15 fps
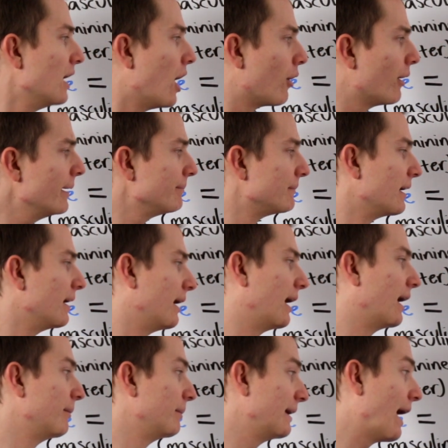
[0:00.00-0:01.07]
All right.
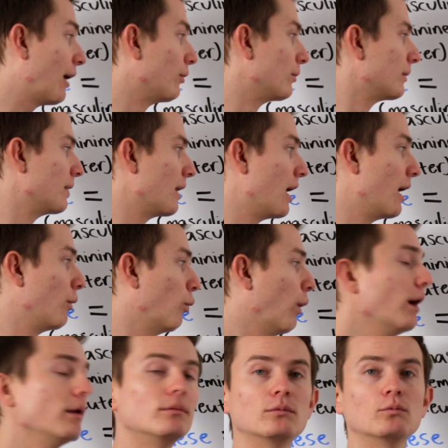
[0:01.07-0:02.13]
Now,
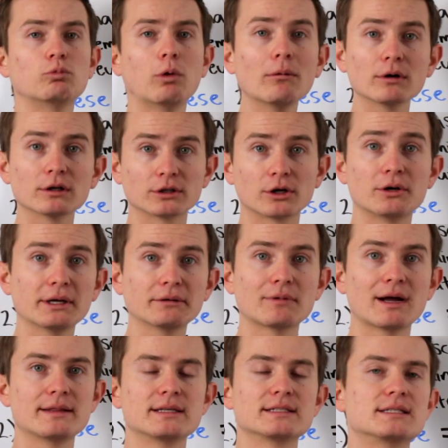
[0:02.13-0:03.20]
what we're learning,
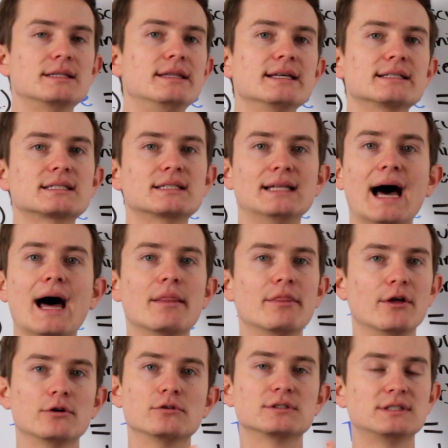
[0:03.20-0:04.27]
right? This, that,
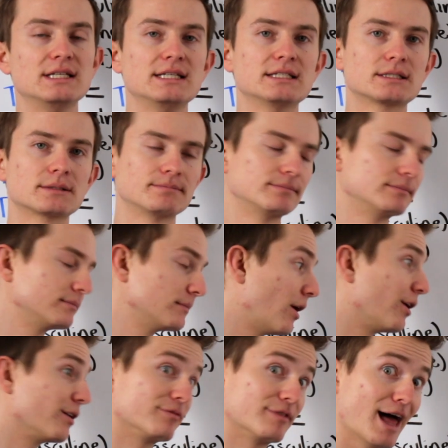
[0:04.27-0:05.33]
those, these,
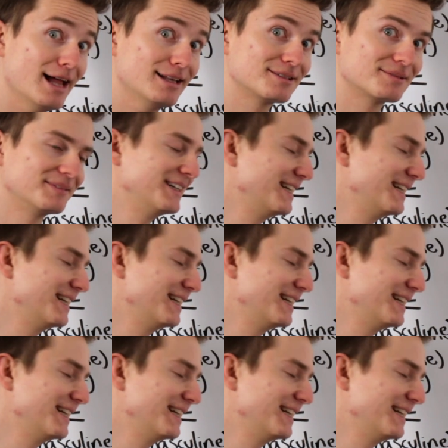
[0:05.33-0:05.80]
all of that,